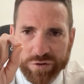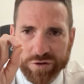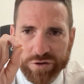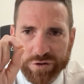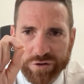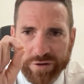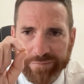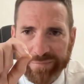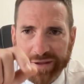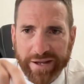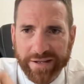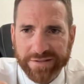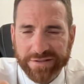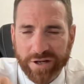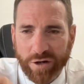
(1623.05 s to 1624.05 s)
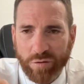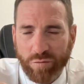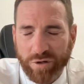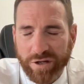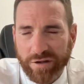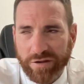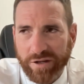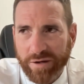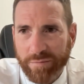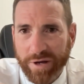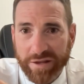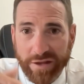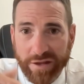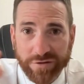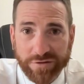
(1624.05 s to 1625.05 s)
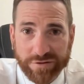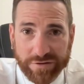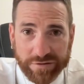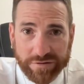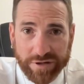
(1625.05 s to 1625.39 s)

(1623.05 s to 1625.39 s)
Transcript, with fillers: do it. And so when you think about those,